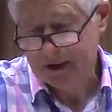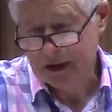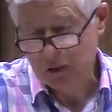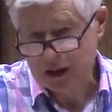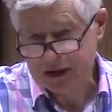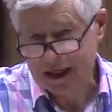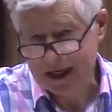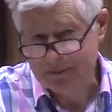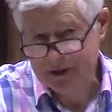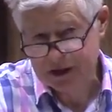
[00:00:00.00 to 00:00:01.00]
There was
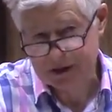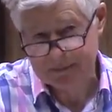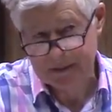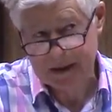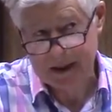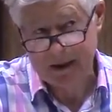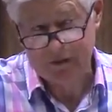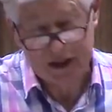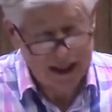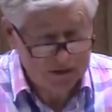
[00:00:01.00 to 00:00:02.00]
a bishop uh, of
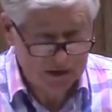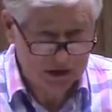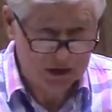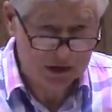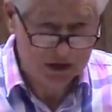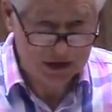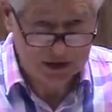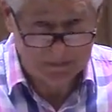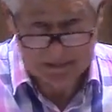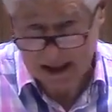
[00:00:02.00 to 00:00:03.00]
the Catholic Church
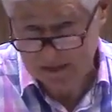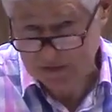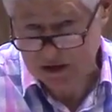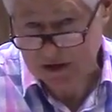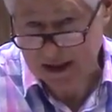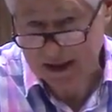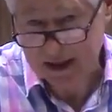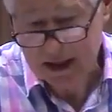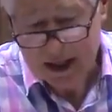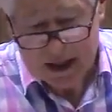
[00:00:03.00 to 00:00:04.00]
in part of
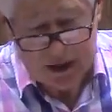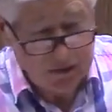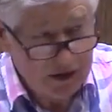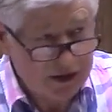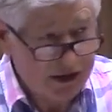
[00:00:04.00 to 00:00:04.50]
Australia. He wrote a